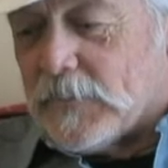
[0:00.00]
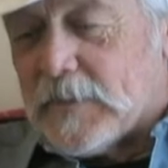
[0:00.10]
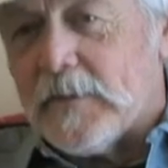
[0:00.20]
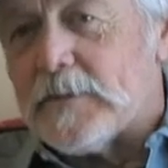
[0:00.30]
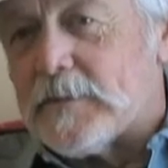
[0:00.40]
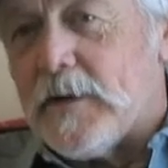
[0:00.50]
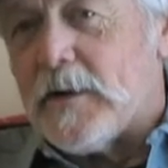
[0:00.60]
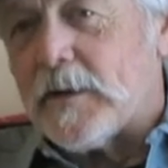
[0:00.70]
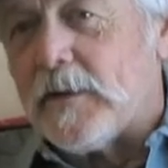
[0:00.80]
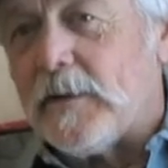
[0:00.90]
kid is
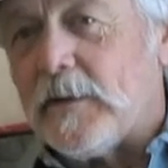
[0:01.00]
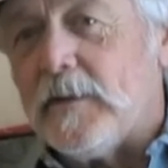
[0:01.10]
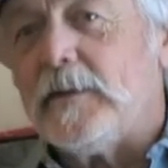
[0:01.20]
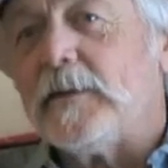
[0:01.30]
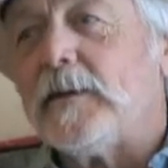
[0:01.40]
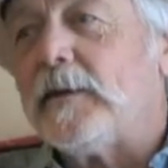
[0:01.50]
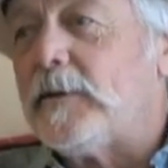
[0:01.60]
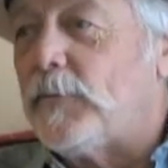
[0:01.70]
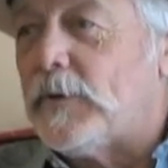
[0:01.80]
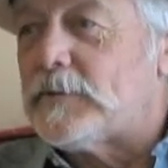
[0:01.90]
talking to the Indian and
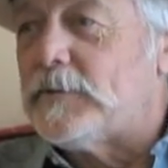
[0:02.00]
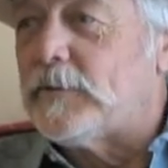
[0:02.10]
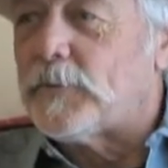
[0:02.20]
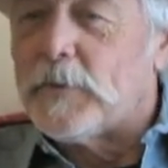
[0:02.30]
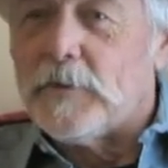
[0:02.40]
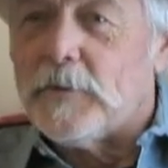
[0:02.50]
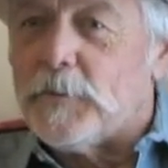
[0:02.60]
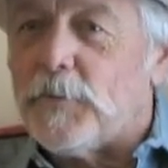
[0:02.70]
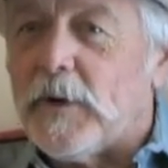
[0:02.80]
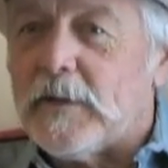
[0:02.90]
wants to know, are we going to
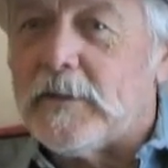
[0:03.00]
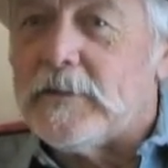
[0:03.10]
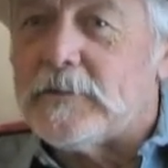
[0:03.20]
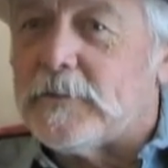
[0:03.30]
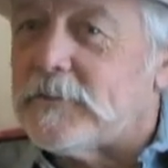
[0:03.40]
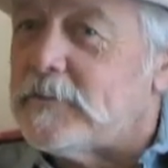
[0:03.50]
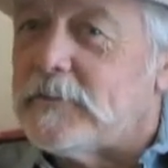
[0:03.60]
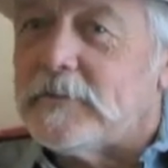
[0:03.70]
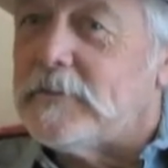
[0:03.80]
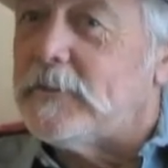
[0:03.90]
break these horses? He
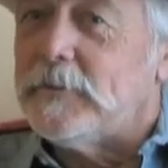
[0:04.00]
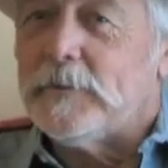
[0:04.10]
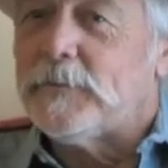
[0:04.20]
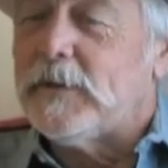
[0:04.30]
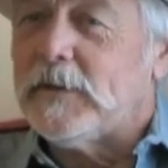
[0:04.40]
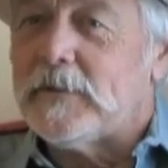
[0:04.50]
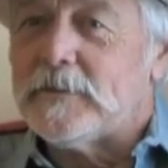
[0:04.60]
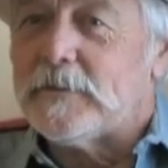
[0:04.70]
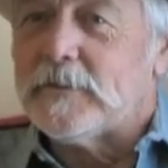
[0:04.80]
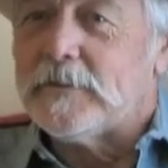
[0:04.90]
says, no, we don't break these
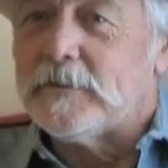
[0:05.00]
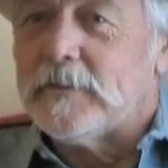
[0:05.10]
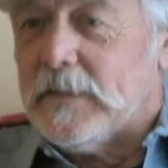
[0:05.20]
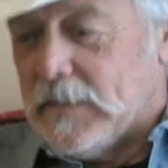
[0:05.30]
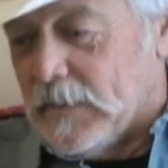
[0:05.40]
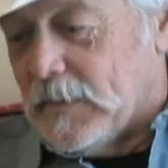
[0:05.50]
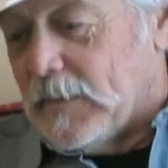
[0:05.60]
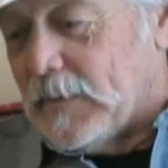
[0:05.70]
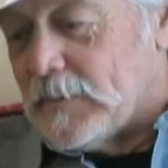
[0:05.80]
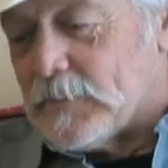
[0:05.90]
horses.
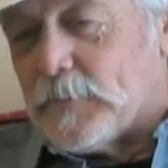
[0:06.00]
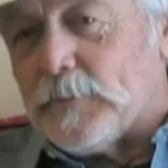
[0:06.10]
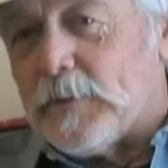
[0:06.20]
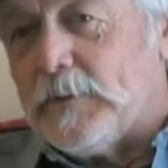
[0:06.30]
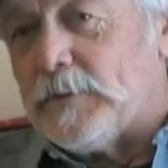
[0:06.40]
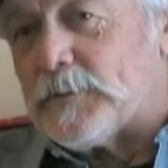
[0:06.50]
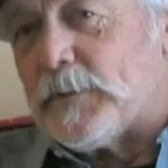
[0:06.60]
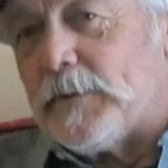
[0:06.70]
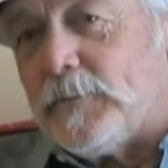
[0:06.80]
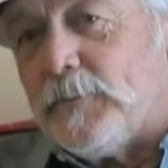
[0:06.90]
He says, what we do is
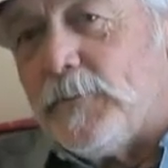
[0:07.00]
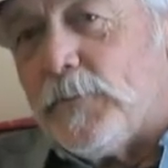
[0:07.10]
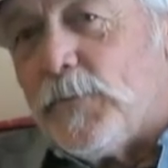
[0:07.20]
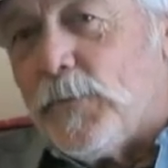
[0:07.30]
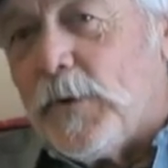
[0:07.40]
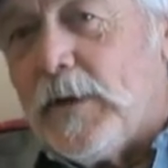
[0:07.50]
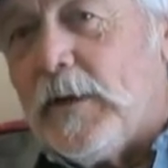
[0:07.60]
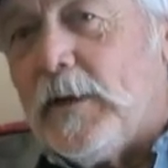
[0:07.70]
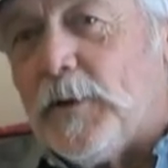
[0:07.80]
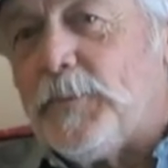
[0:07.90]
we
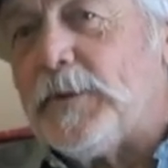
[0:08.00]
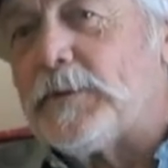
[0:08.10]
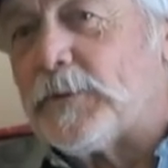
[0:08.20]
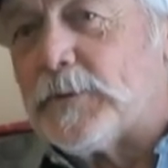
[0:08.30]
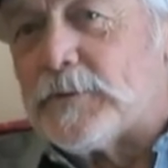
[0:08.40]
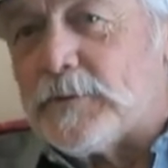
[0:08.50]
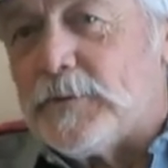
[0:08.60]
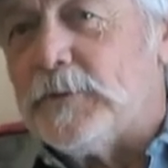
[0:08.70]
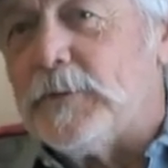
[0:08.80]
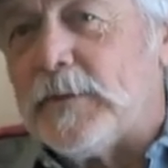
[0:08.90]
help these horses
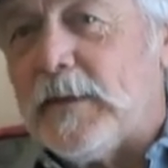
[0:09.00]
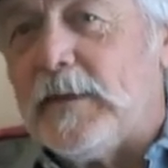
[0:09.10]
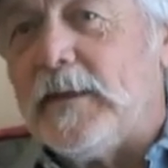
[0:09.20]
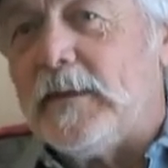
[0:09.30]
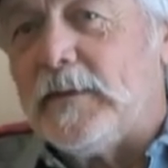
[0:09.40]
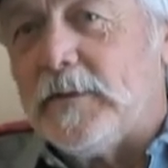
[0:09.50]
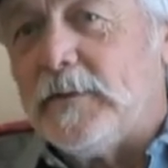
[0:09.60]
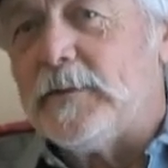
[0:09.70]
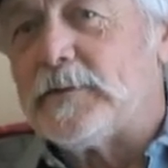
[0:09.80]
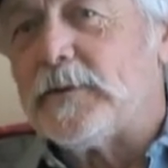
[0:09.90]
do what they need to
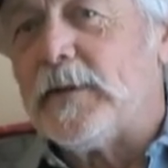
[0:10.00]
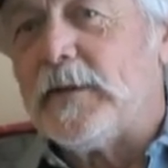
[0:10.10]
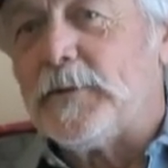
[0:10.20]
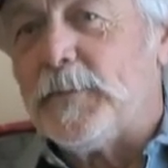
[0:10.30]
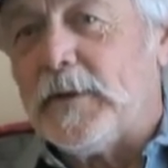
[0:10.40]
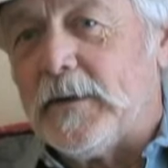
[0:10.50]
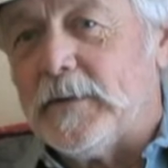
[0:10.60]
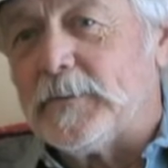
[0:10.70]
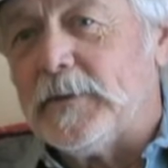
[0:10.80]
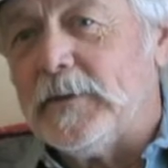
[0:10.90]
do so they can
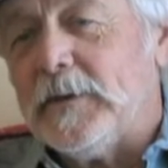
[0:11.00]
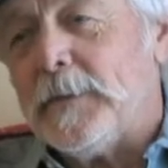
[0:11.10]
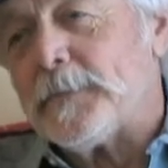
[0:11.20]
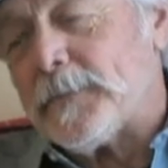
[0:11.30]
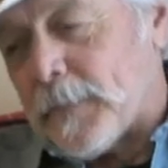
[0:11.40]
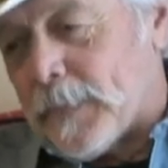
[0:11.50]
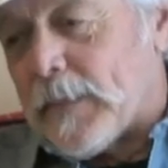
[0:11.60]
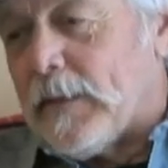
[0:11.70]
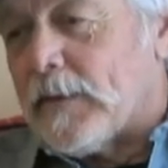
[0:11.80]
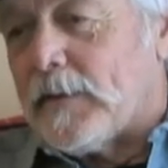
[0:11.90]
become good.
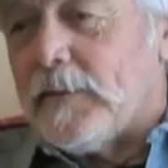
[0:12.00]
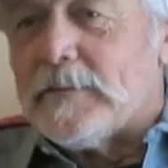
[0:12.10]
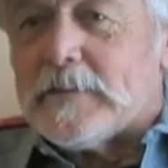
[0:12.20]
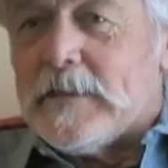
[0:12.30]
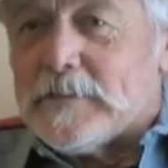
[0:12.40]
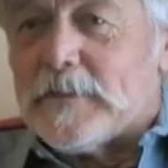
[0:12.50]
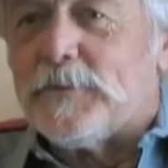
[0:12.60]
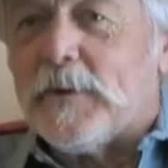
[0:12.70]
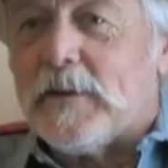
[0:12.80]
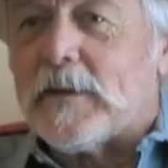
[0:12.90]
Kid is asking
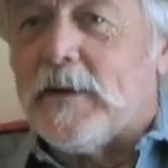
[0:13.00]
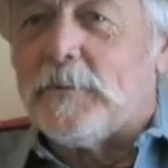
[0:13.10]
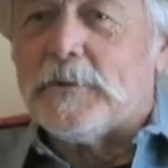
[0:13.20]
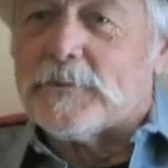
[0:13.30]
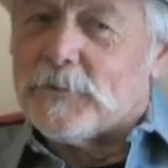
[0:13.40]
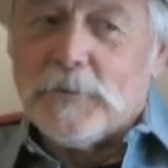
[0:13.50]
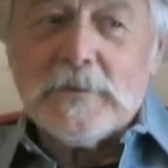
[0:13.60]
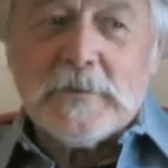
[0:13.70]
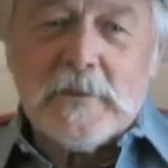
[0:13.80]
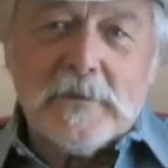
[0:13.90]
one of the cowboys, well,
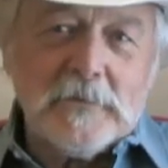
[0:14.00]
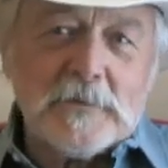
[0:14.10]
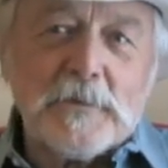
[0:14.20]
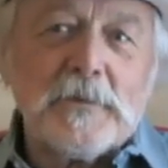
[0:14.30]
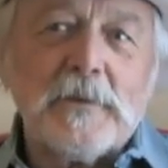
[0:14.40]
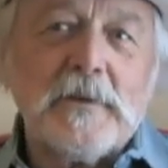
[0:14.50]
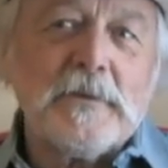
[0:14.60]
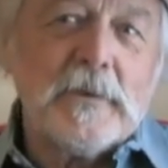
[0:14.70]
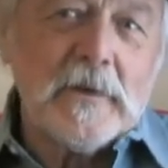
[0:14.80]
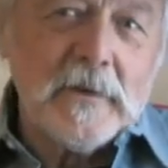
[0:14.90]
what's the difference between the
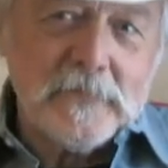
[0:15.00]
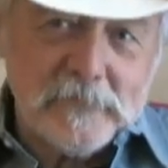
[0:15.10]
way